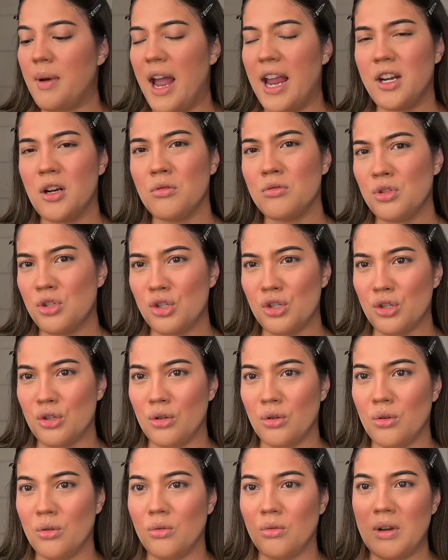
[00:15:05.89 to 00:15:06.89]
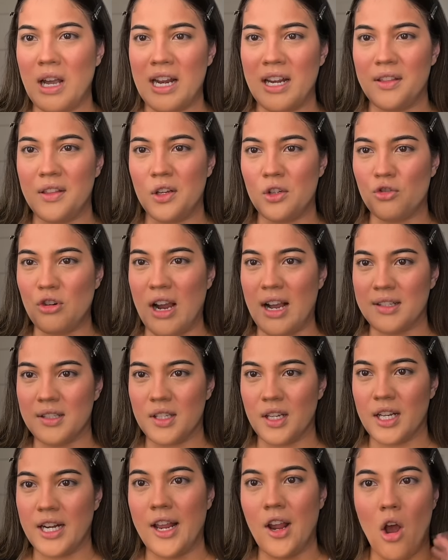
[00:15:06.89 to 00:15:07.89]
I don't do anything
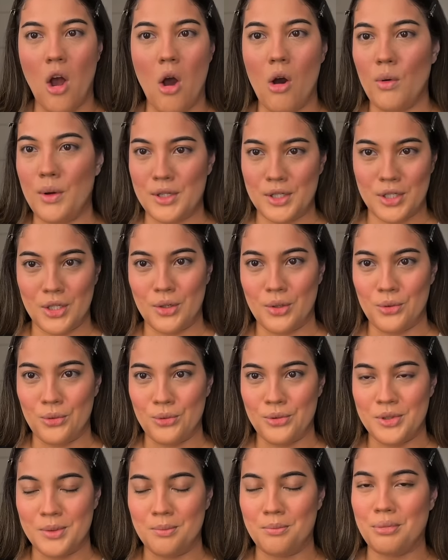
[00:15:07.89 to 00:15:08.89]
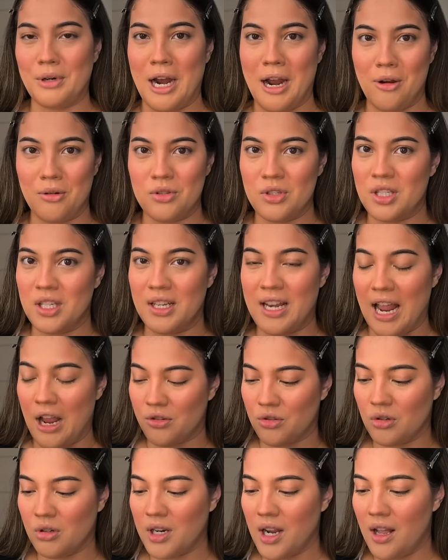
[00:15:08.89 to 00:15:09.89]
drastic and I always use browns and
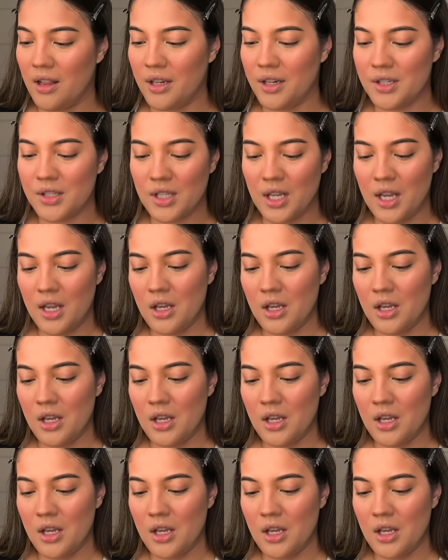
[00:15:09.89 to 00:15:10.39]
natural colors.